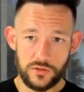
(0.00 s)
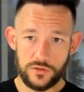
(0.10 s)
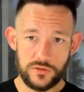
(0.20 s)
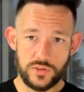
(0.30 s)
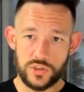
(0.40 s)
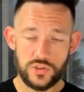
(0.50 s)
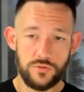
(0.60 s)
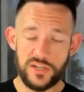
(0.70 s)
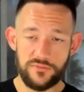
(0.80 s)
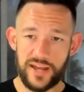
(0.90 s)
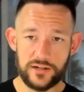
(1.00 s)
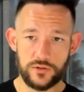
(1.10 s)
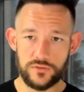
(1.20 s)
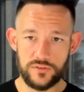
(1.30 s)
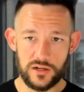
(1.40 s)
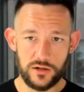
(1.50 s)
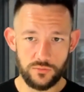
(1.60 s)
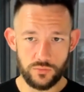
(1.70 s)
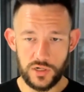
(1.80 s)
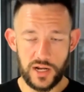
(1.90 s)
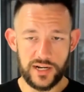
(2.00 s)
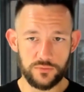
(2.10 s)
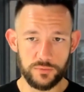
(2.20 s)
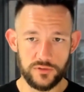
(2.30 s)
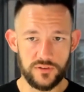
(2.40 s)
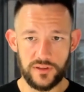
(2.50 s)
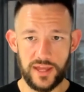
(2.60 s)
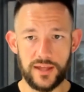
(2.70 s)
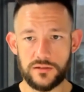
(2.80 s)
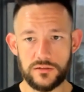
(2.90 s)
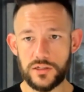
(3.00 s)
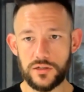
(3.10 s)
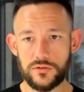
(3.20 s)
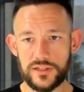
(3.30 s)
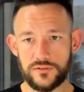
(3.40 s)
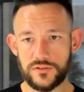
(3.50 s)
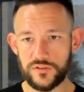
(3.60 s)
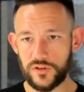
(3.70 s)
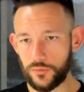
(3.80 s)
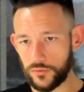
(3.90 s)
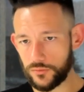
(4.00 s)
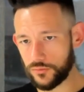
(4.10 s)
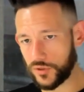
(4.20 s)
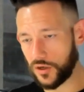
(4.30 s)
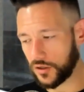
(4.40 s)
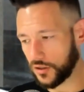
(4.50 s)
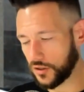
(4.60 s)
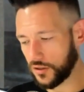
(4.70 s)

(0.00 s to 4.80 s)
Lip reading: There's just too many factors there, and we're not experts in that. That's just not what we are.